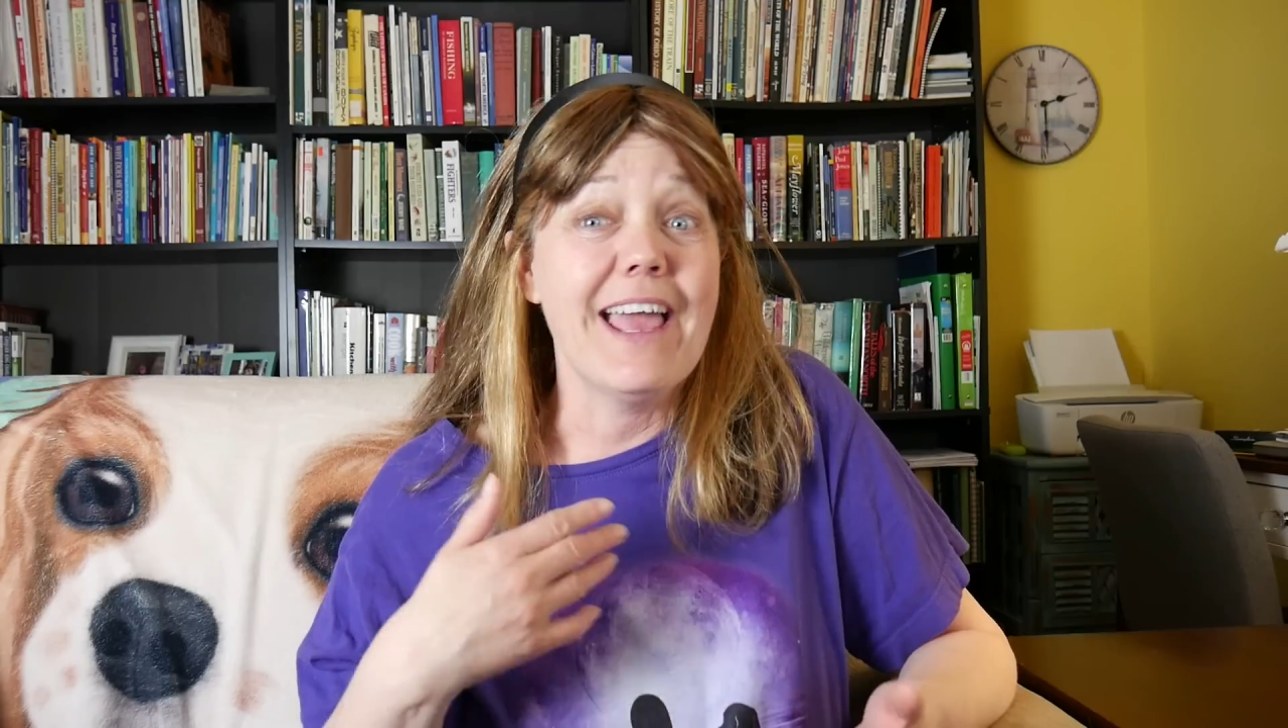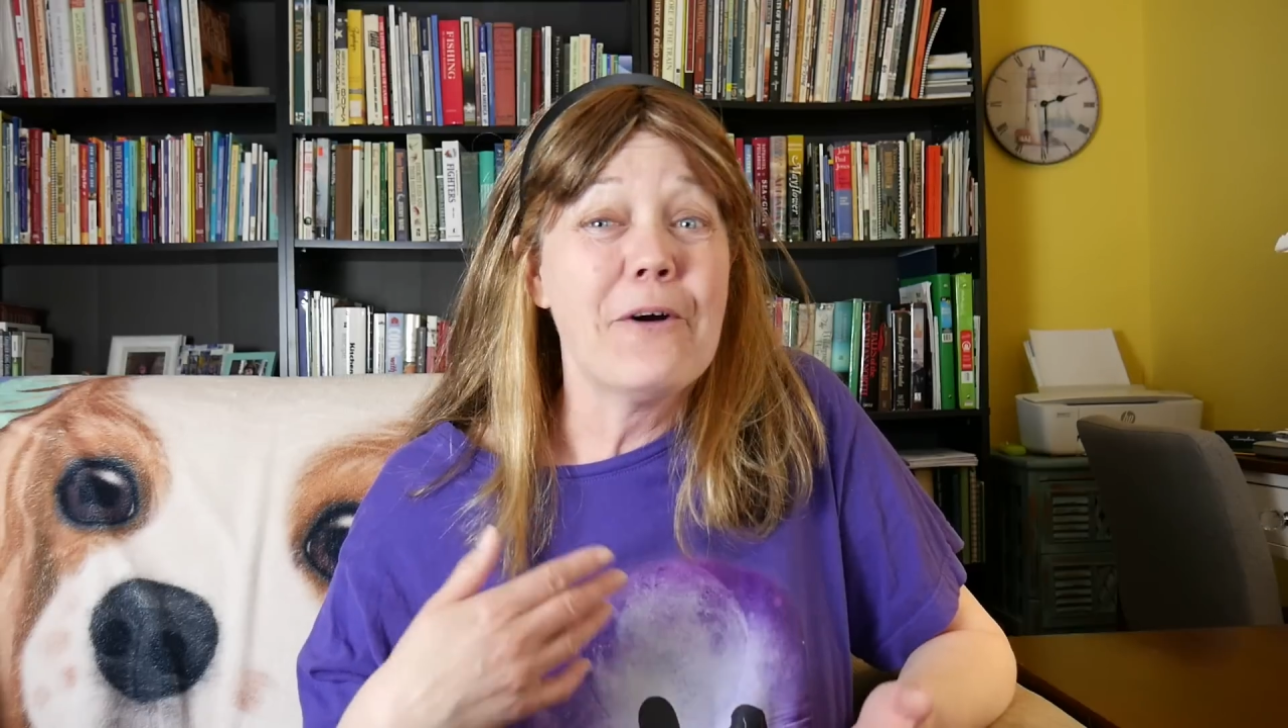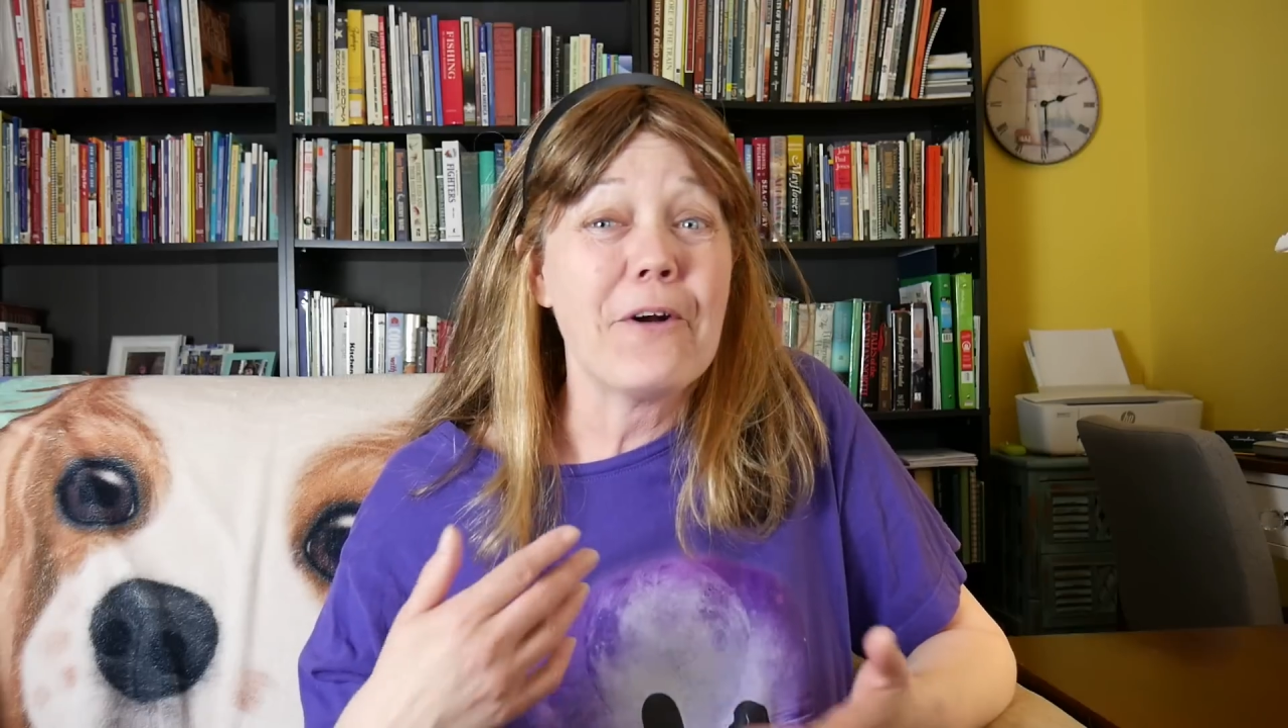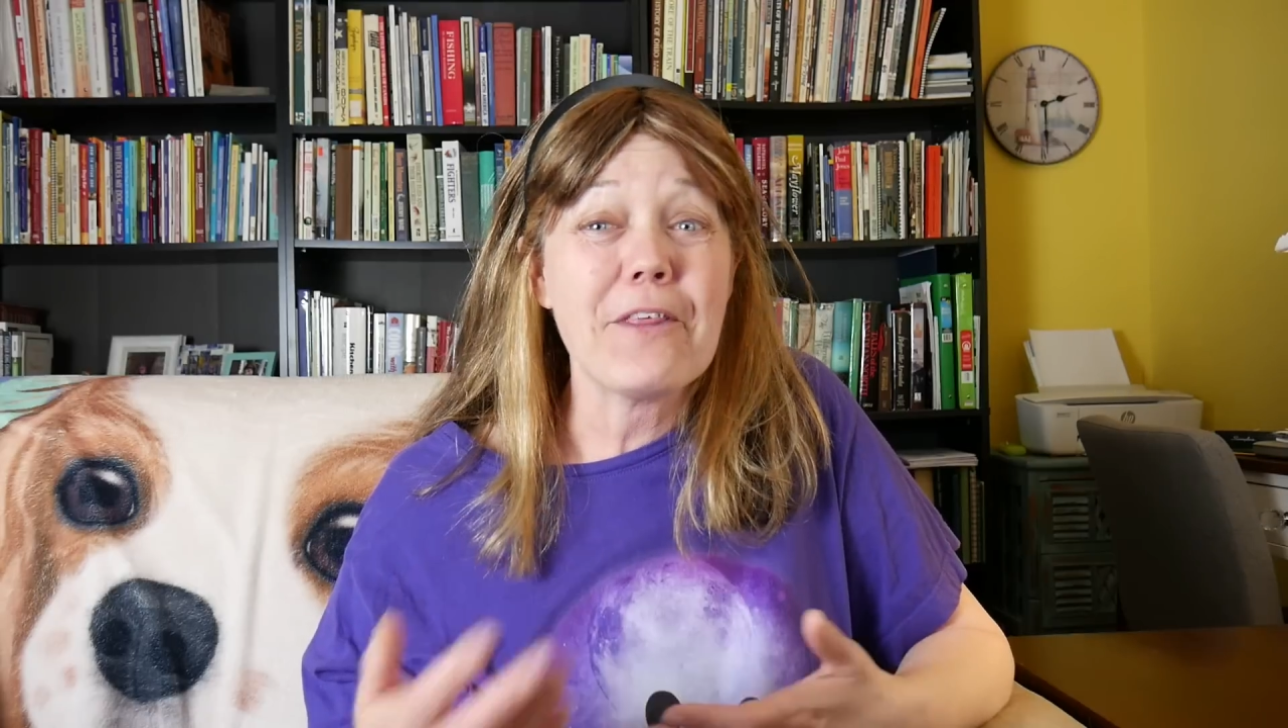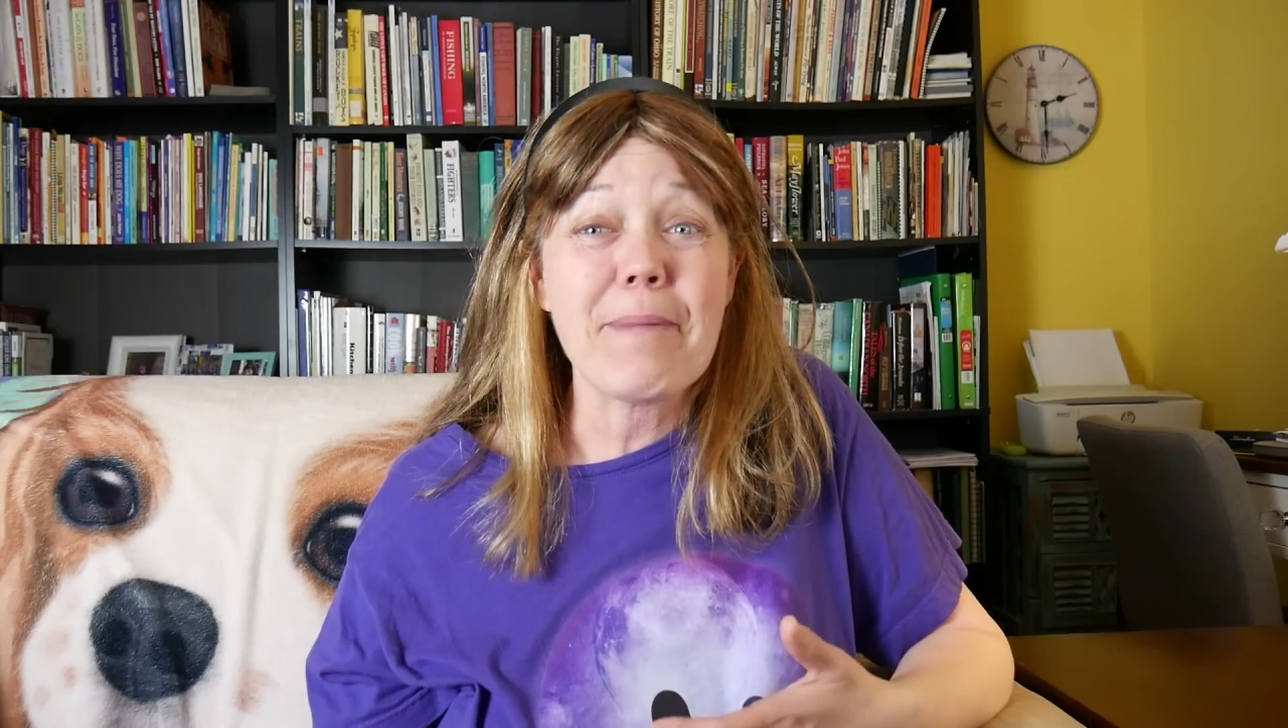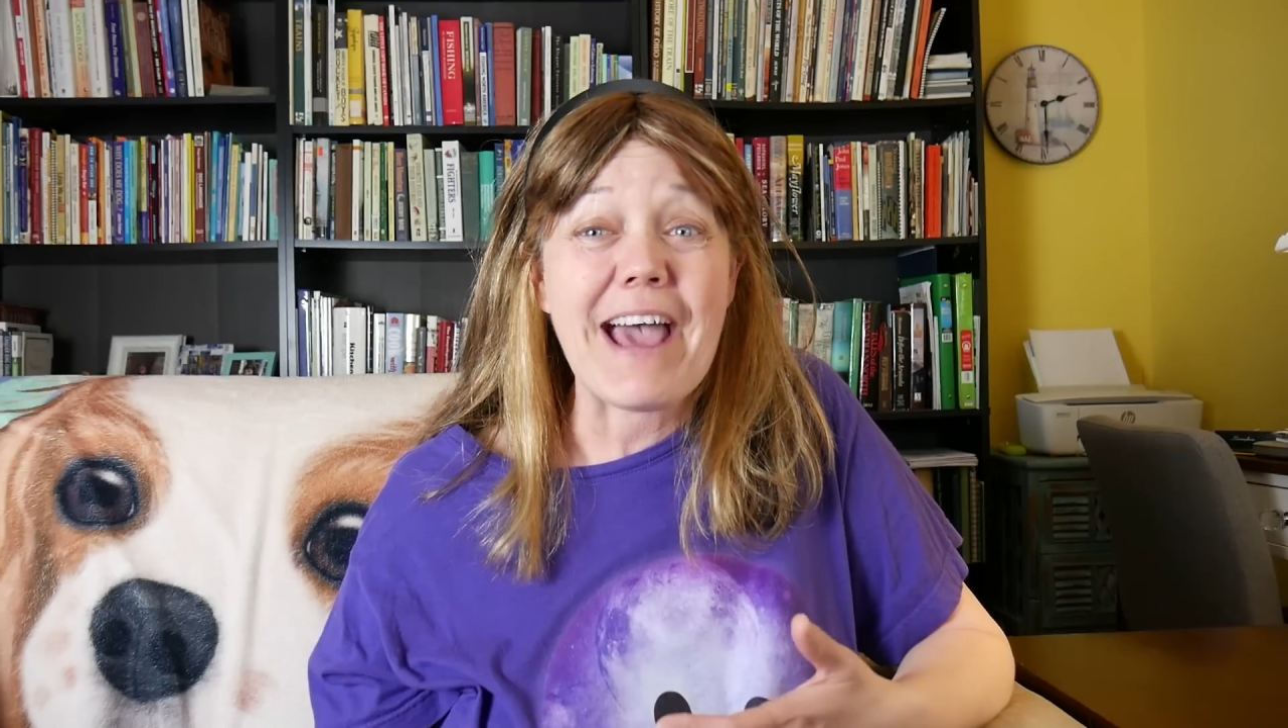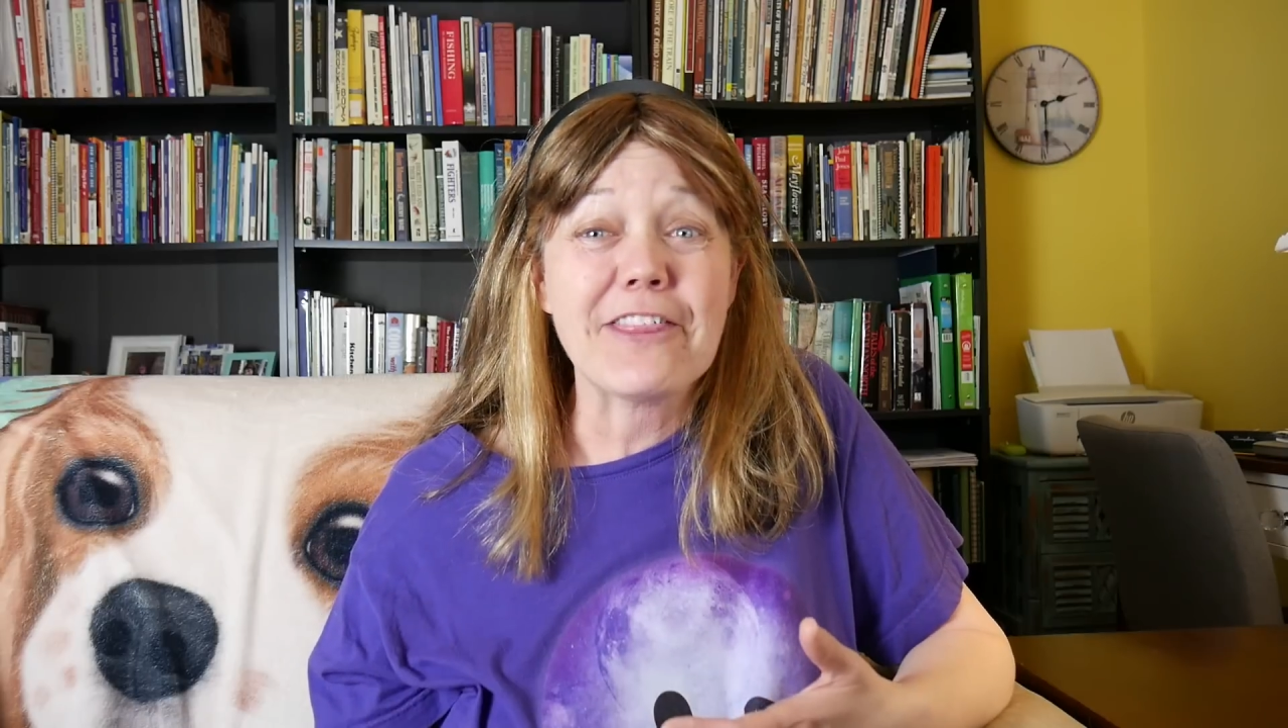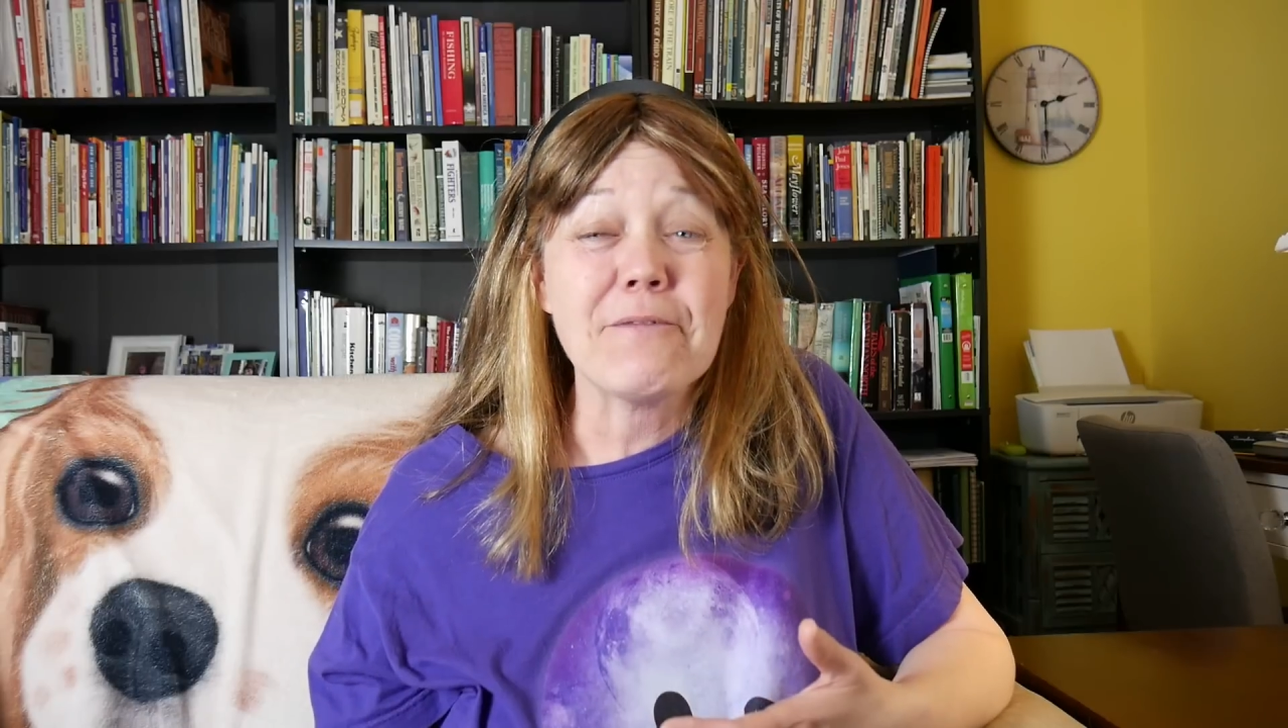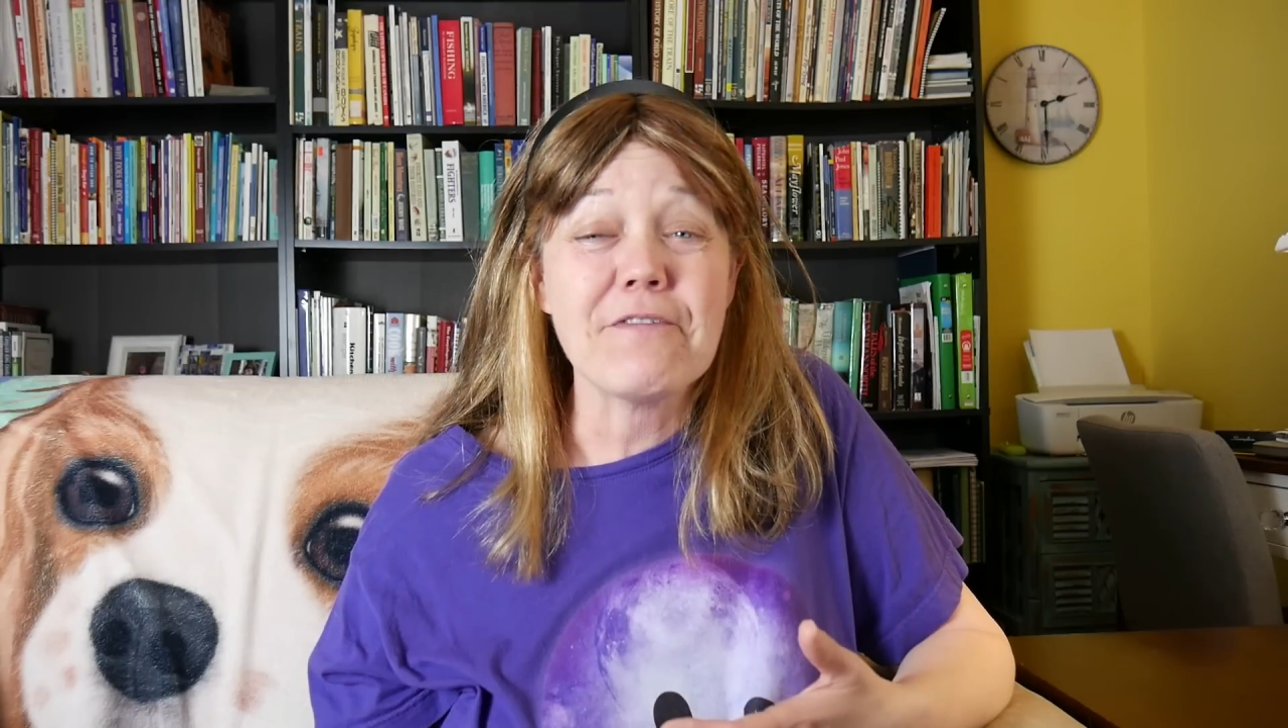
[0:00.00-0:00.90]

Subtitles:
go to the bathroom